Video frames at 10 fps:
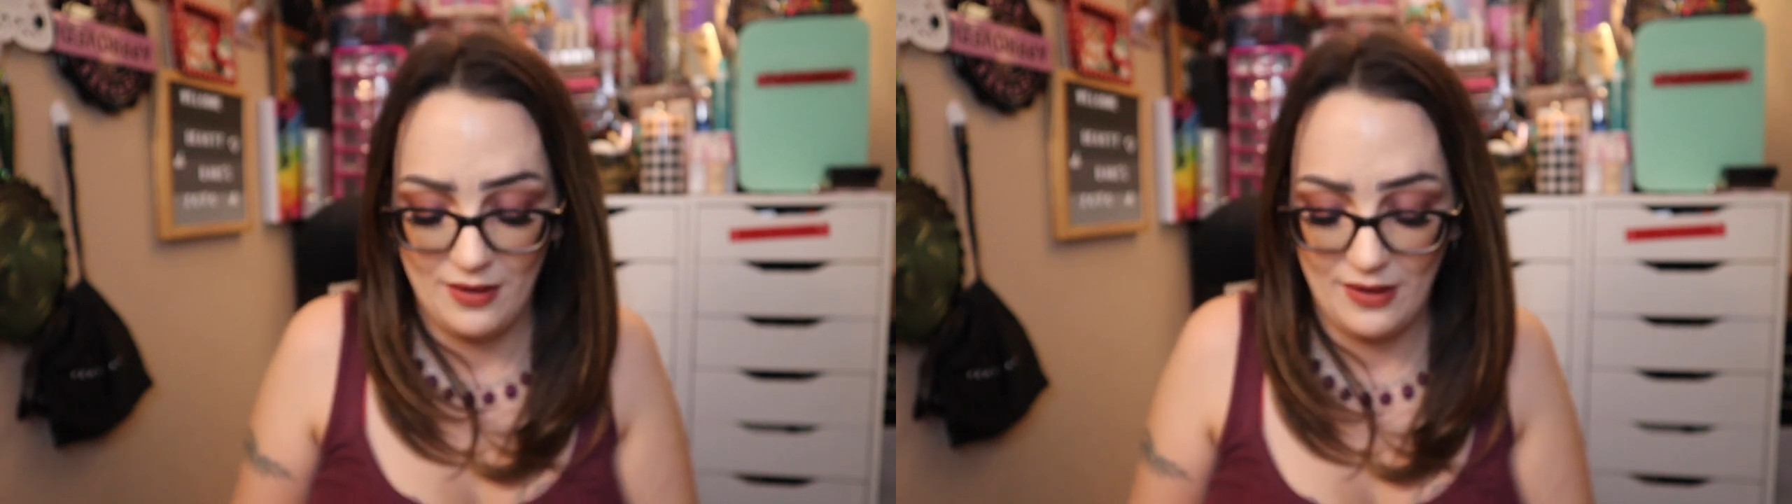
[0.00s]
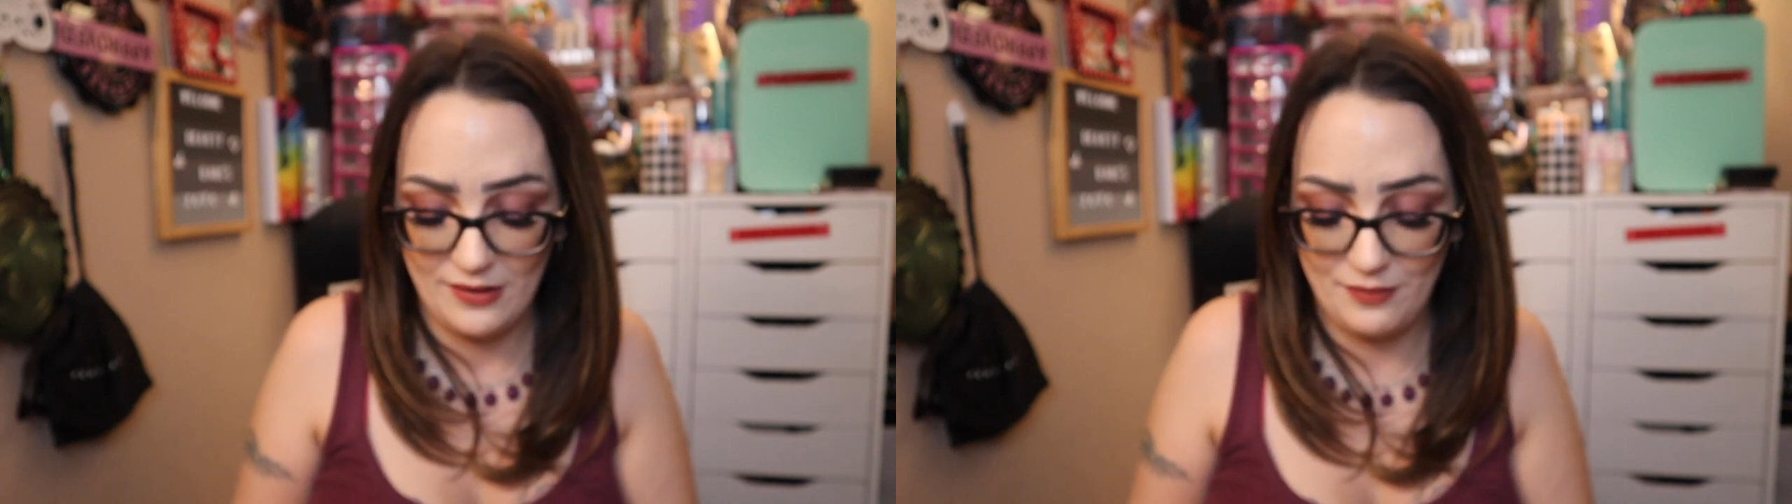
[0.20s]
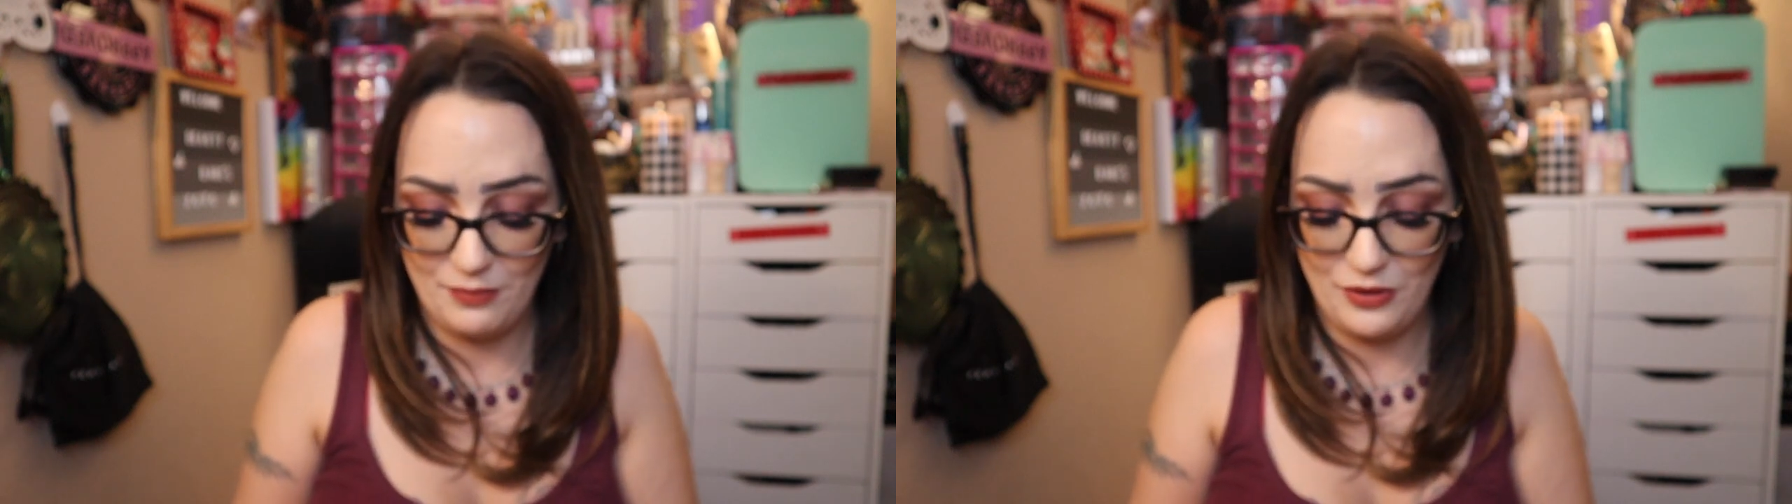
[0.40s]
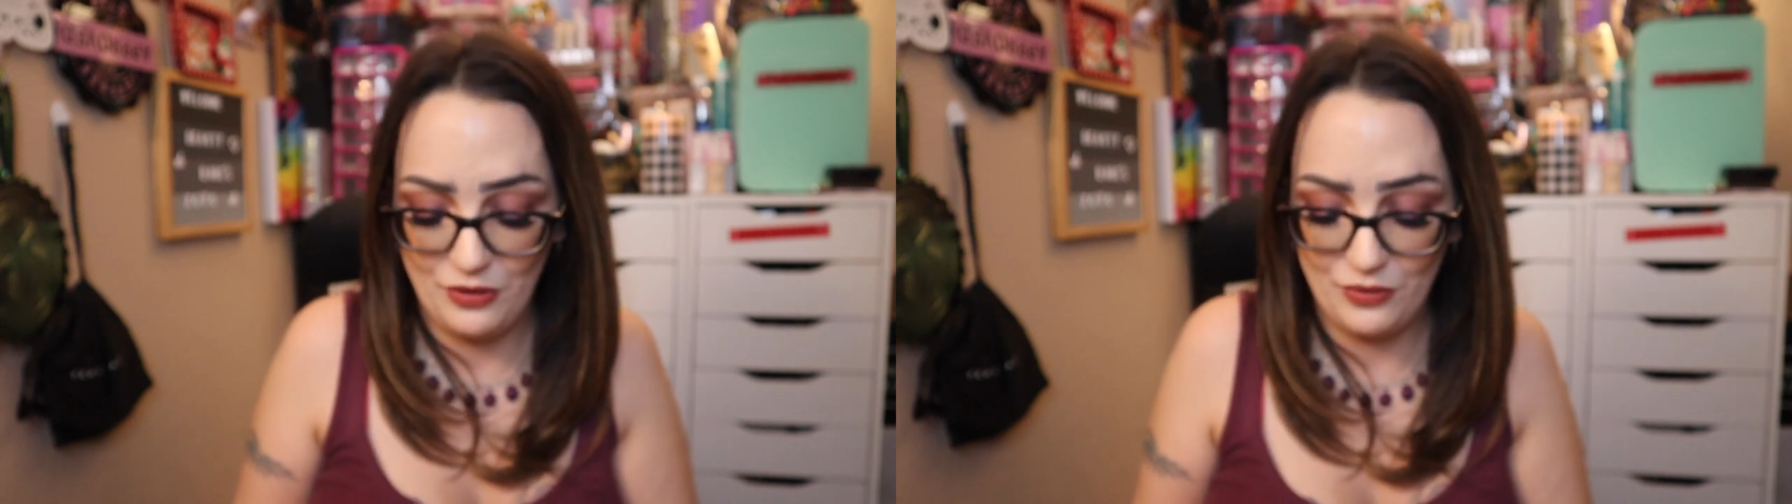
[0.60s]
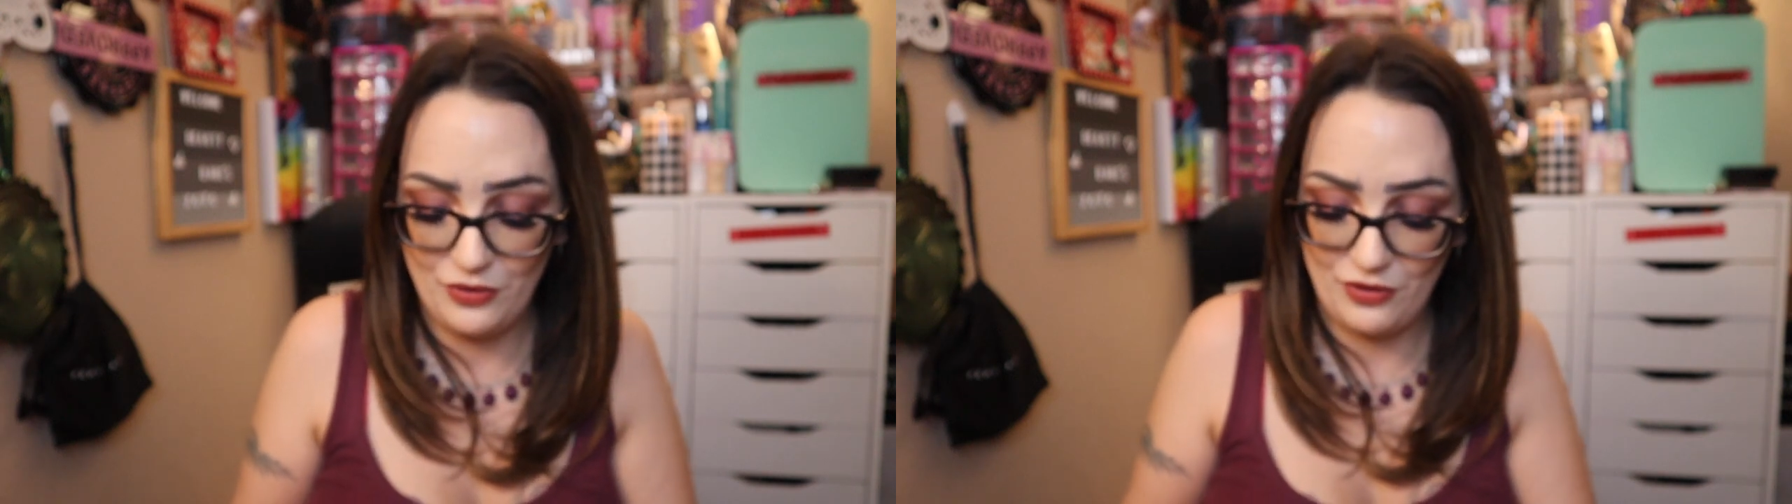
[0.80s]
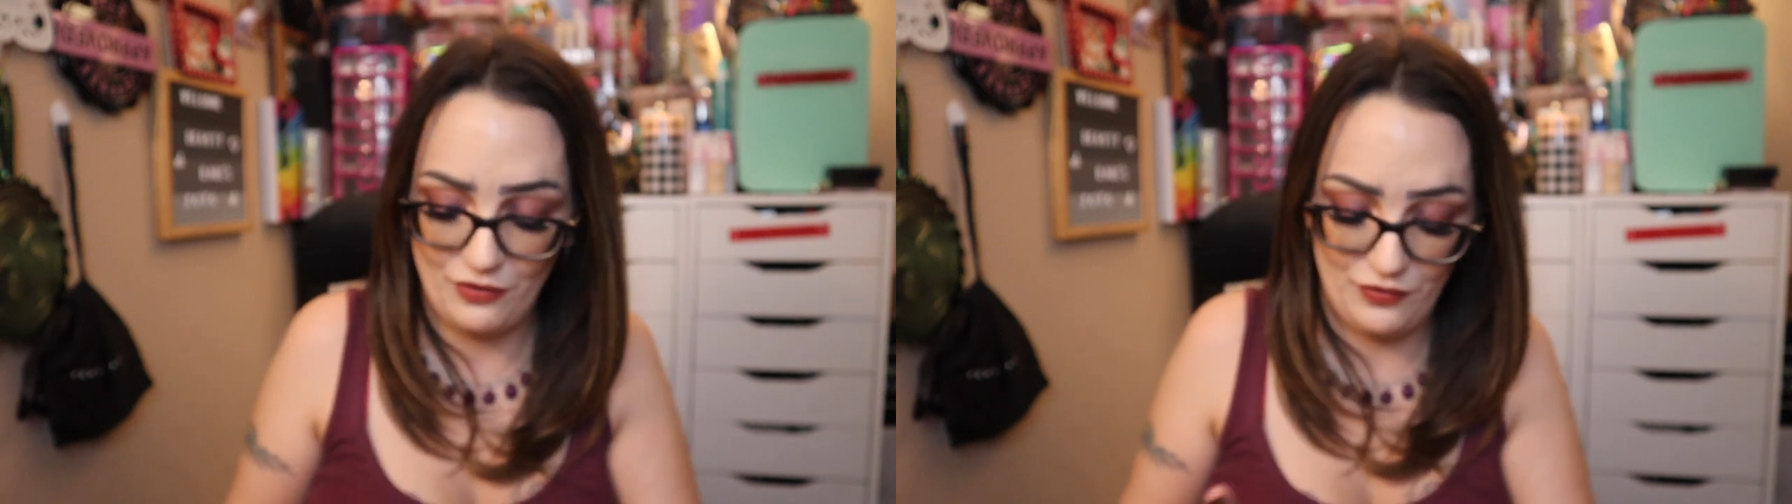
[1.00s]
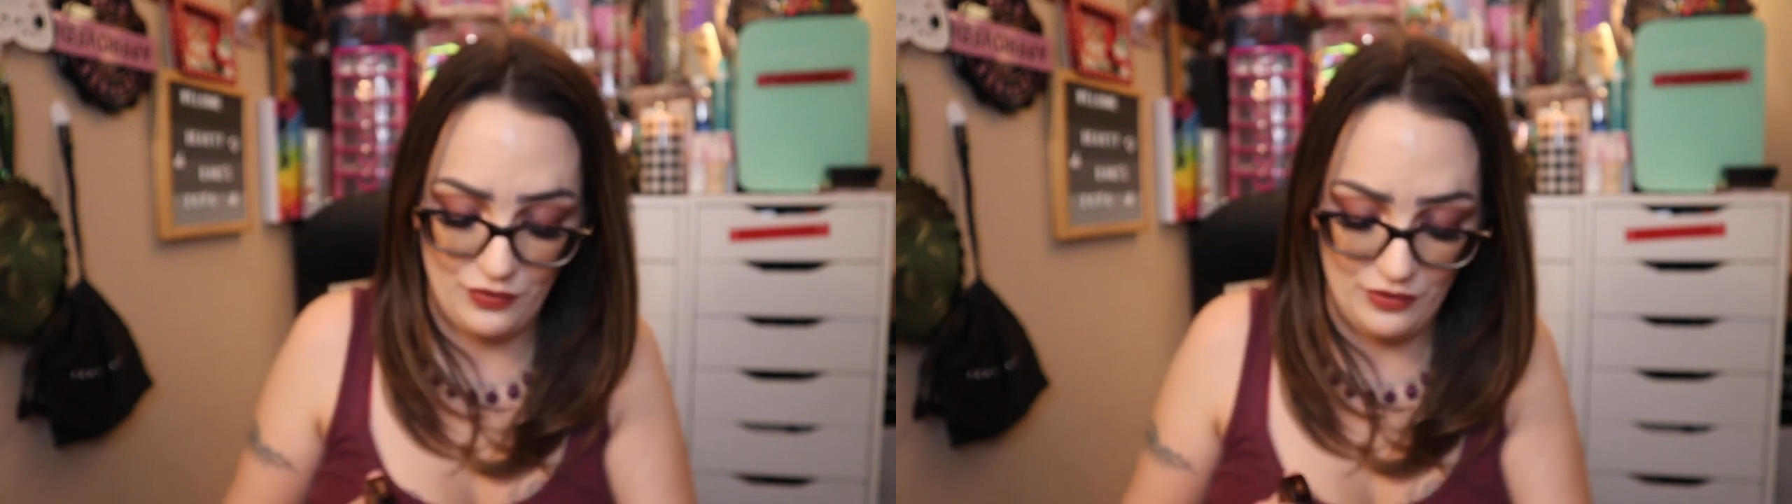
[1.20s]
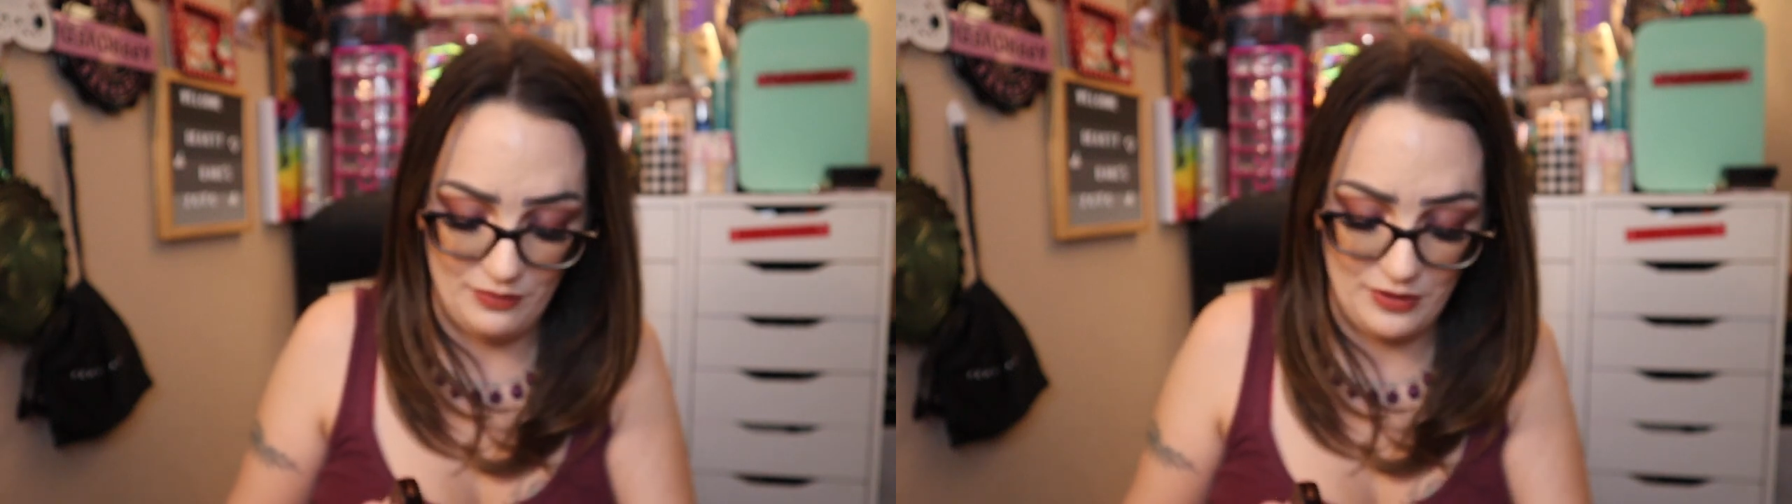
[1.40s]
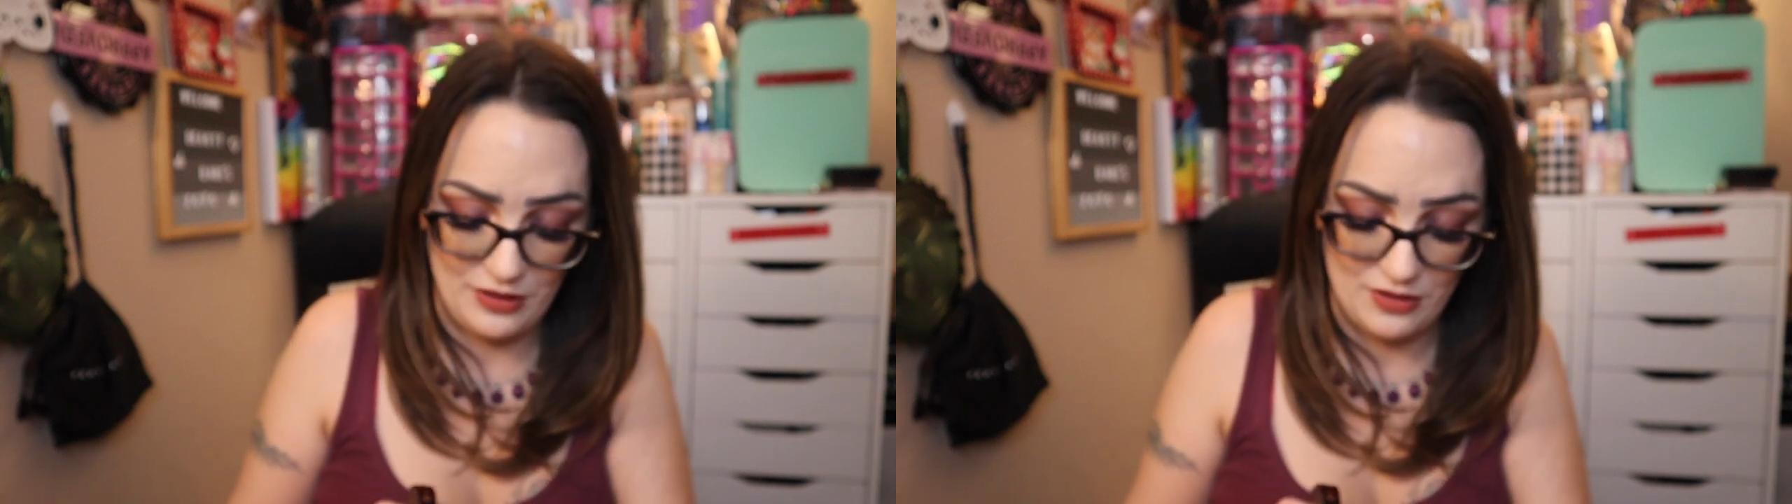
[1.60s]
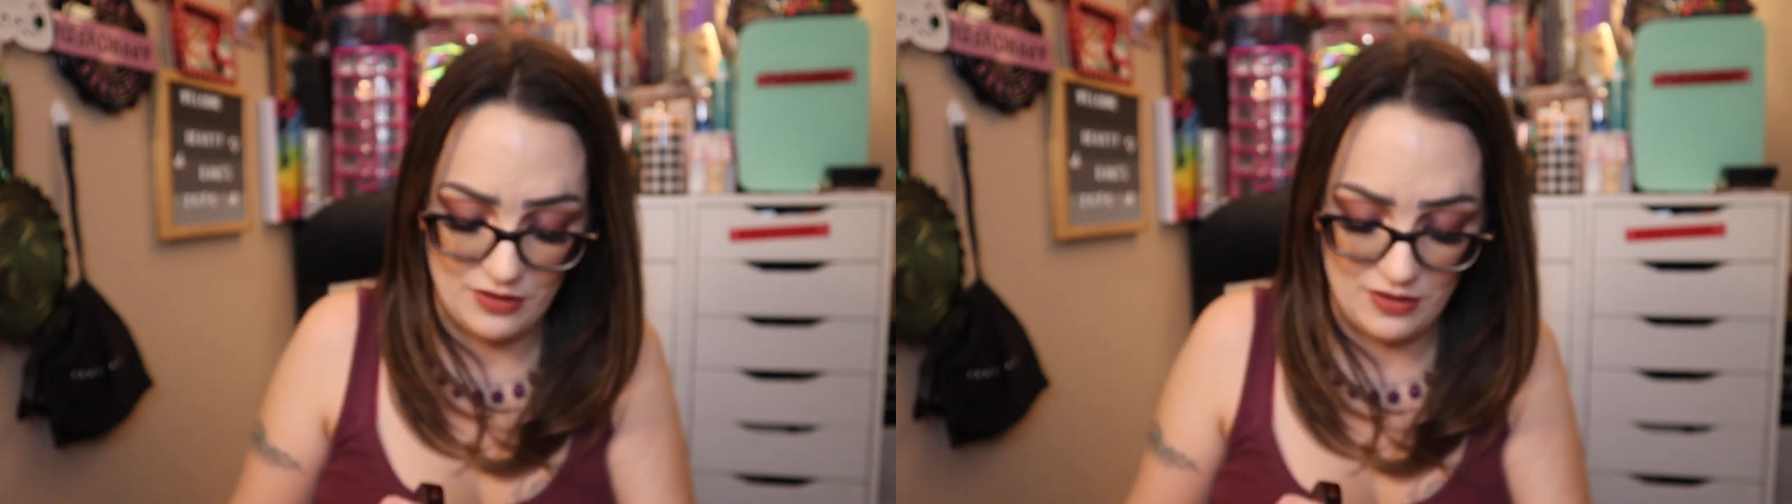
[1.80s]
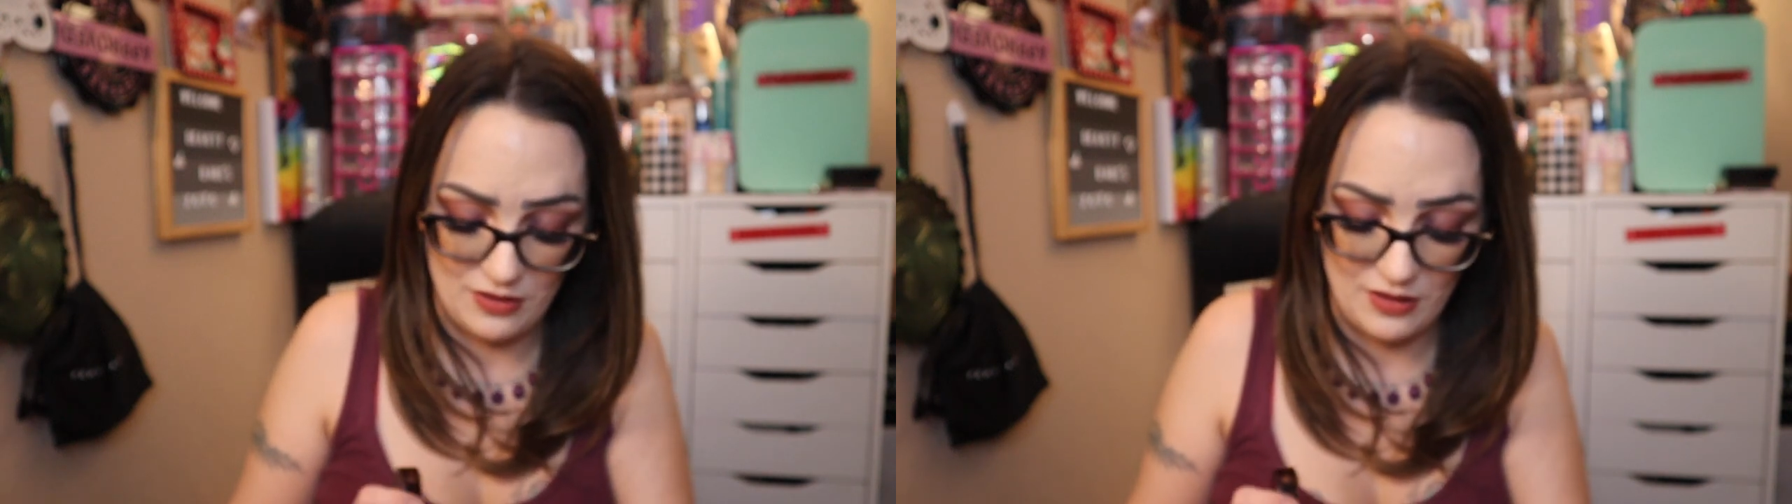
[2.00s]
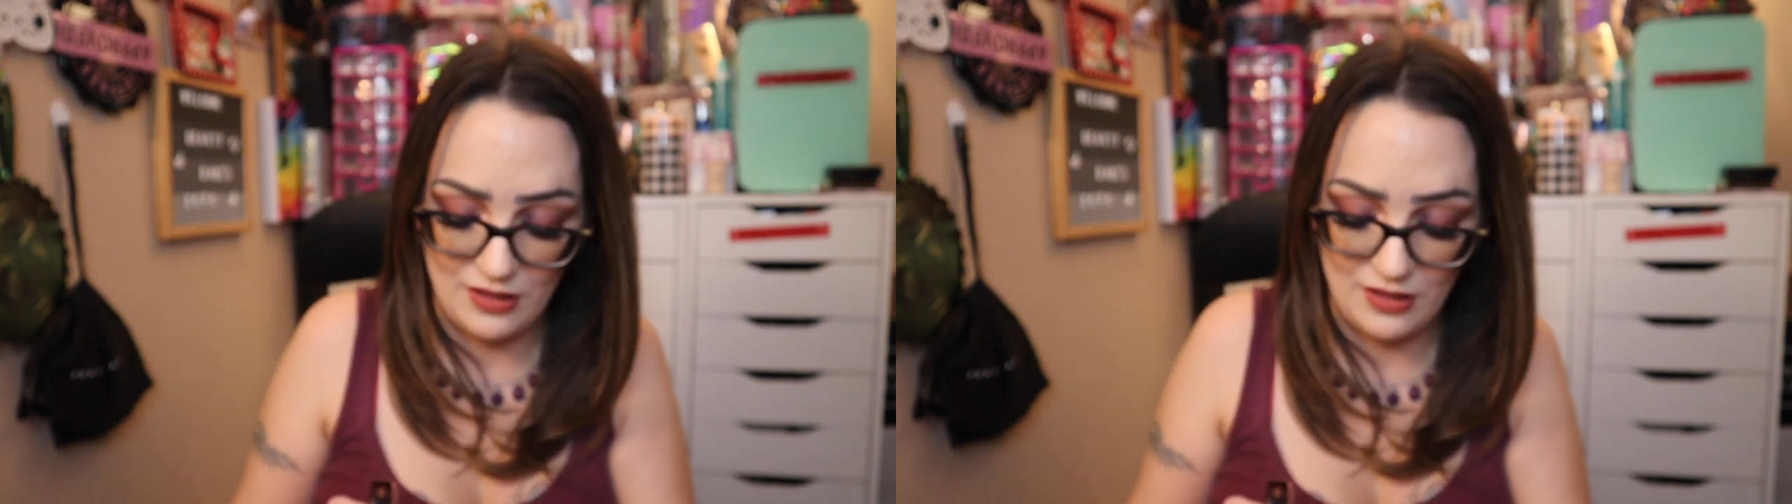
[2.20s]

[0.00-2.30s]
It's beautiful. Let me just...